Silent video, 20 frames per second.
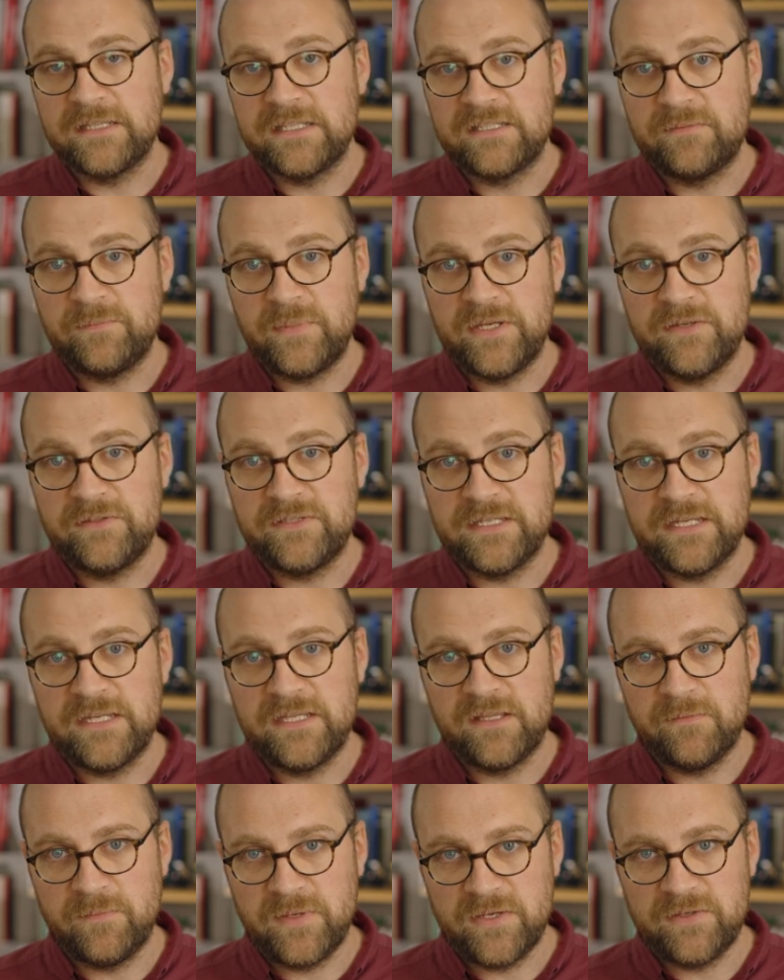this beauty,
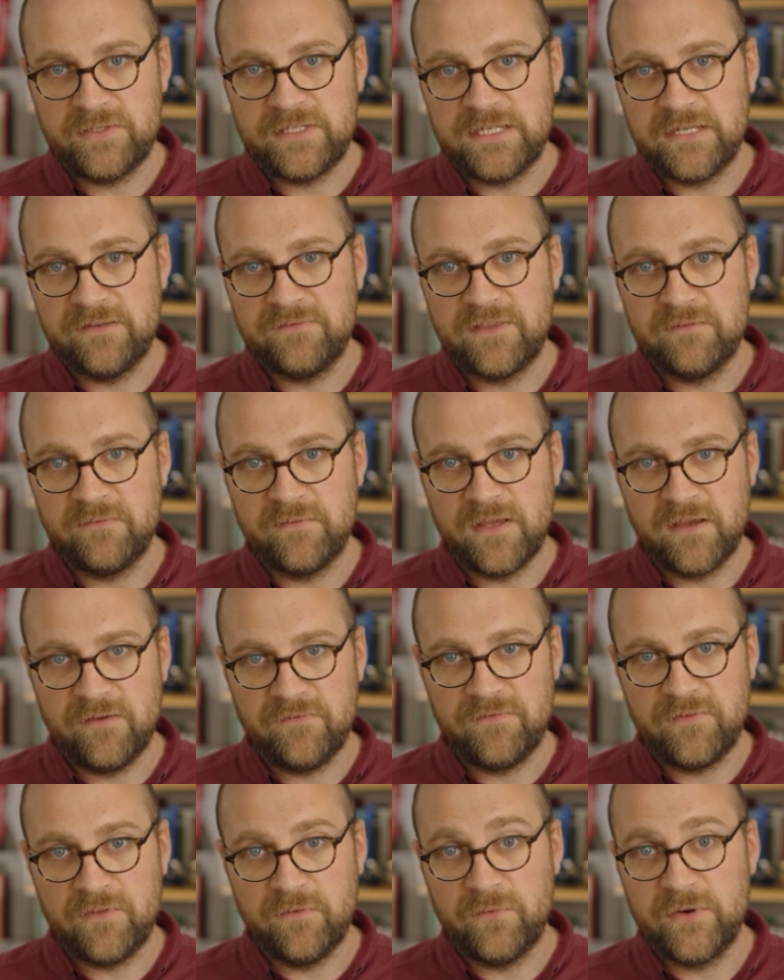the beauty of
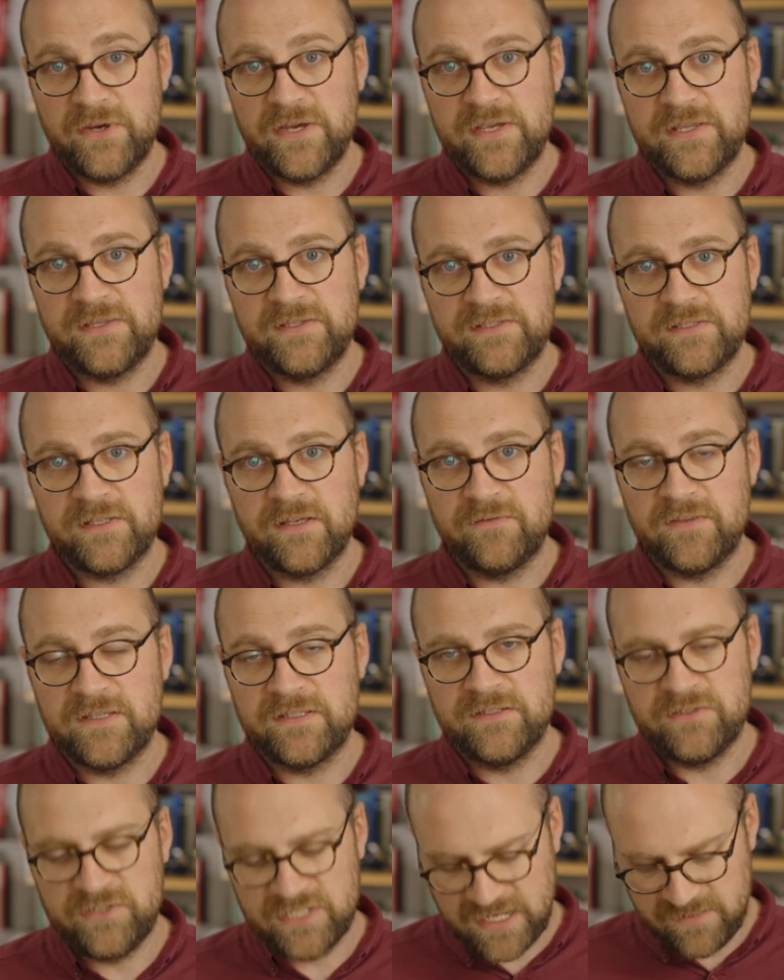the words of the
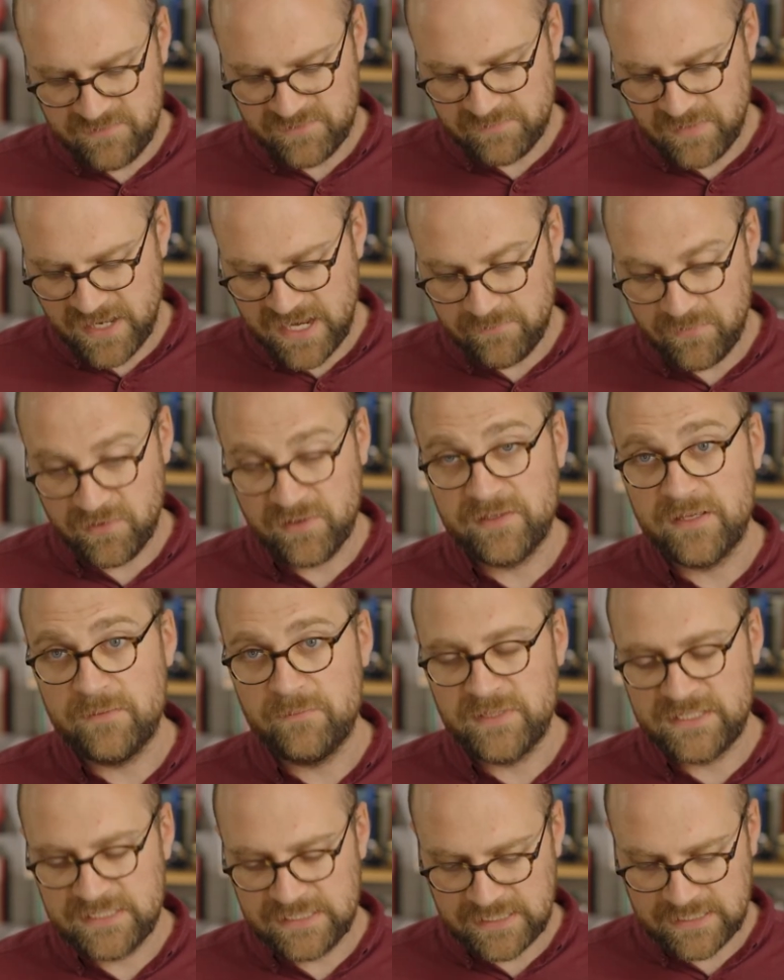St. James Bible in
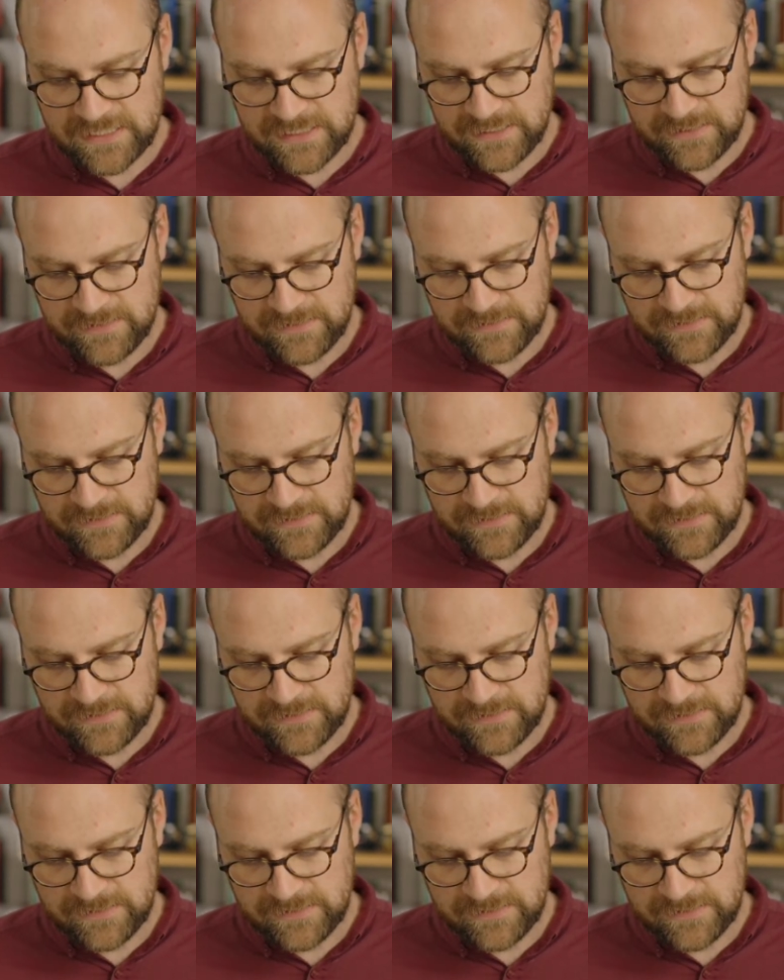particular,